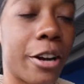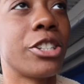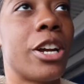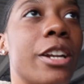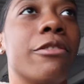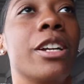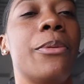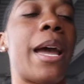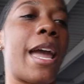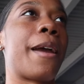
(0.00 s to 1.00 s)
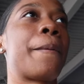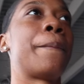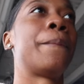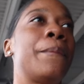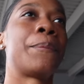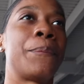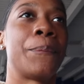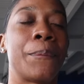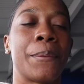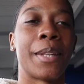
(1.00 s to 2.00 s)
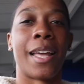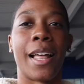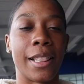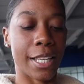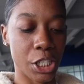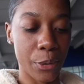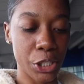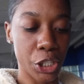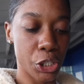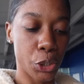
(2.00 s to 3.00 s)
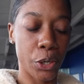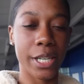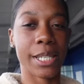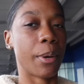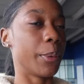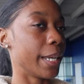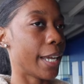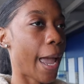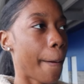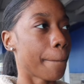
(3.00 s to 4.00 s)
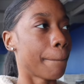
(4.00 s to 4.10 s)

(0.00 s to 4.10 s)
cart trying to run away? Let's go into the store, see what we can get.